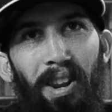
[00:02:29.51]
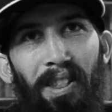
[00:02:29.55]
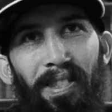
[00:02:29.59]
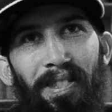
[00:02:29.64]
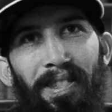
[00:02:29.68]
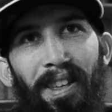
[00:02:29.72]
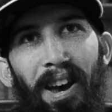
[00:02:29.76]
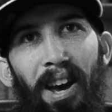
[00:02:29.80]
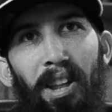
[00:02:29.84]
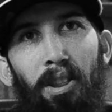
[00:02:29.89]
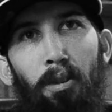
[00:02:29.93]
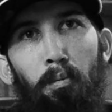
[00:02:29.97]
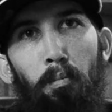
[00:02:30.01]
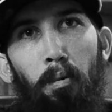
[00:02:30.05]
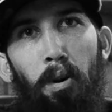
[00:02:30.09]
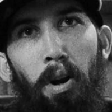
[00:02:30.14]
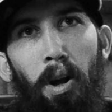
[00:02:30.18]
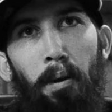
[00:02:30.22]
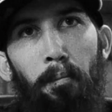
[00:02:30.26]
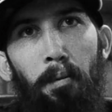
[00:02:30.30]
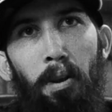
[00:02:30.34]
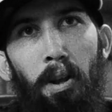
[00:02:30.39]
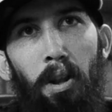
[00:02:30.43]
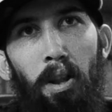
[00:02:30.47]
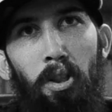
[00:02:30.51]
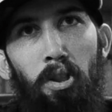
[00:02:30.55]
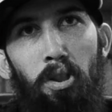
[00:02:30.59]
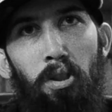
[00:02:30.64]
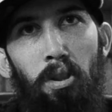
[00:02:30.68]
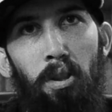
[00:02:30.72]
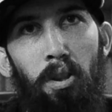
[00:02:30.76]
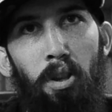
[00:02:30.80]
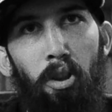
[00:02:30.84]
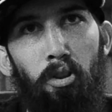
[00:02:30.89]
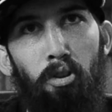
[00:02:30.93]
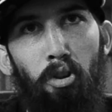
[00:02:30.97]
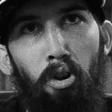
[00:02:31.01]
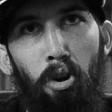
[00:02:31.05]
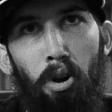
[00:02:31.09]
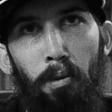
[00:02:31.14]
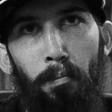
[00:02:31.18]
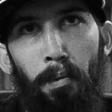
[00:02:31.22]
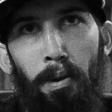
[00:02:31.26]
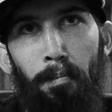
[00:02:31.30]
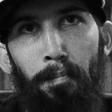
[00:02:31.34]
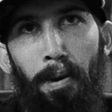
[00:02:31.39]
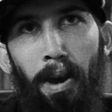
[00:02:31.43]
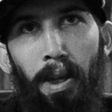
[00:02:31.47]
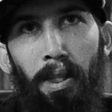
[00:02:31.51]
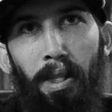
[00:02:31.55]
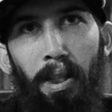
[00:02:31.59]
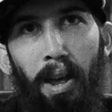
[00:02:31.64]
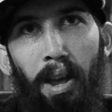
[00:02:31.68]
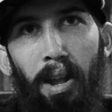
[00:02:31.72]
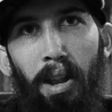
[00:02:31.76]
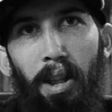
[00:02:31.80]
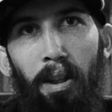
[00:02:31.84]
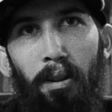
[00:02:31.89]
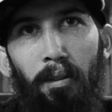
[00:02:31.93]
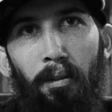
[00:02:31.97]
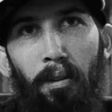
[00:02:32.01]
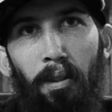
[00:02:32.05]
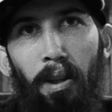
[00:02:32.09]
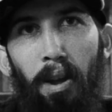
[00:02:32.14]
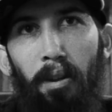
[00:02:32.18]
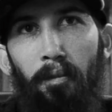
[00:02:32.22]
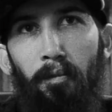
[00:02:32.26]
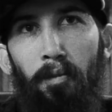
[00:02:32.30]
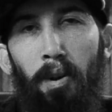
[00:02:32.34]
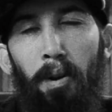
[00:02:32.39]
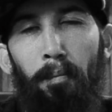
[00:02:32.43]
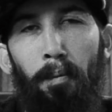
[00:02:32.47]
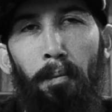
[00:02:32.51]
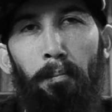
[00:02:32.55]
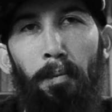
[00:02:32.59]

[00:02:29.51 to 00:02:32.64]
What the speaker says: and that's where I'm going to determine my light from.